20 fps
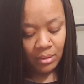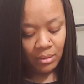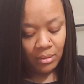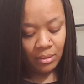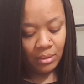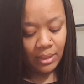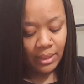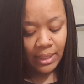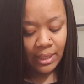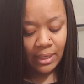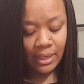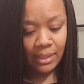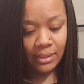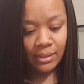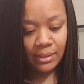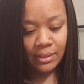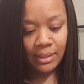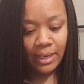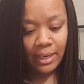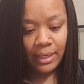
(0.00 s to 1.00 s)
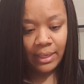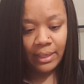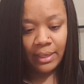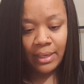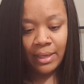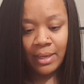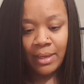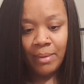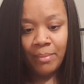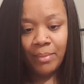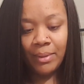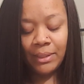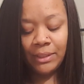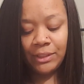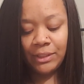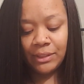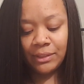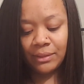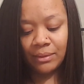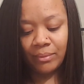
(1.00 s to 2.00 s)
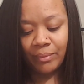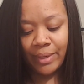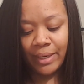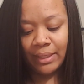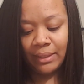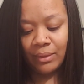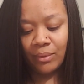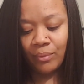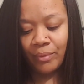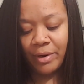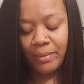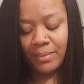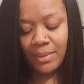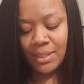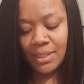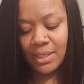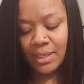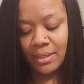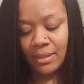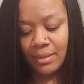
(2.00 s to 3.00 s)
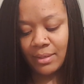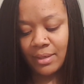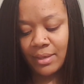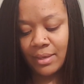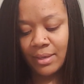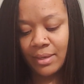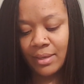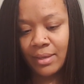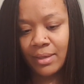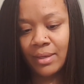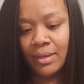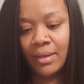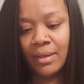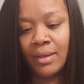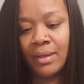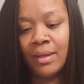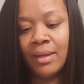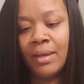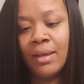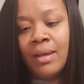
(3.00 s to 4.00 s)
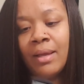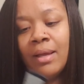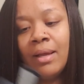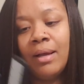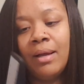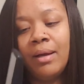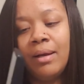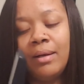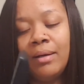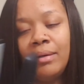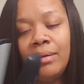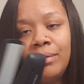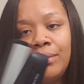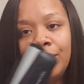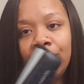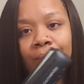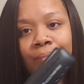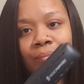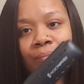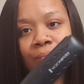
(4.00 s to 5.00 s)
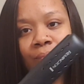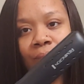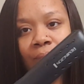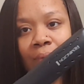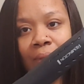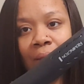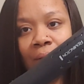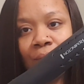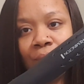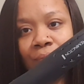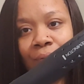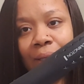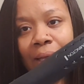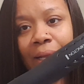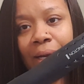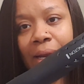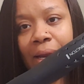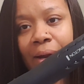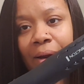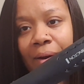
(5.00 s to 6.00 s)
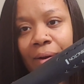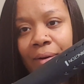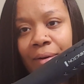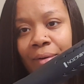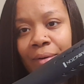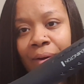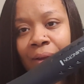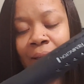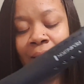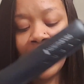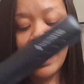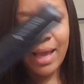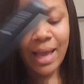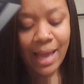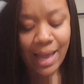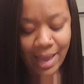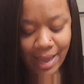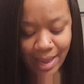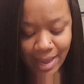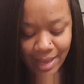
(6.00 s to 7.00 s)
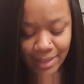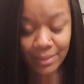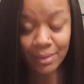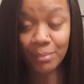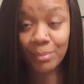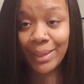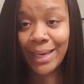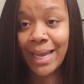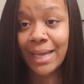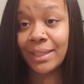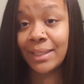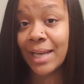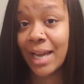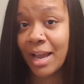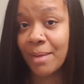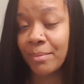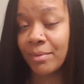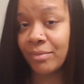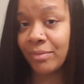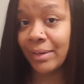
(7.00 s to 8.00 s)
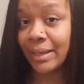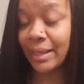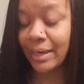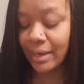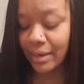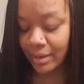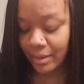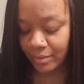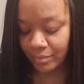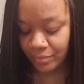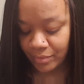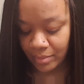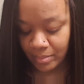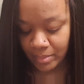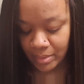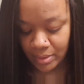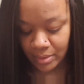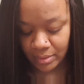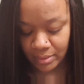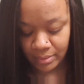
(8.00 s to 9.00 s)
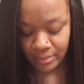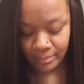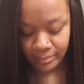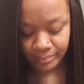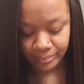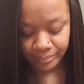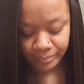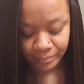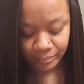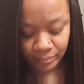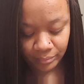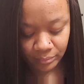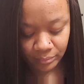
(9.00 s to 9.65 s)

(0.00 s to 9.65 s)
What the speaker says: I cannot stand it. But it's just a regular Remington flat iron. I had the black diamond flat iron from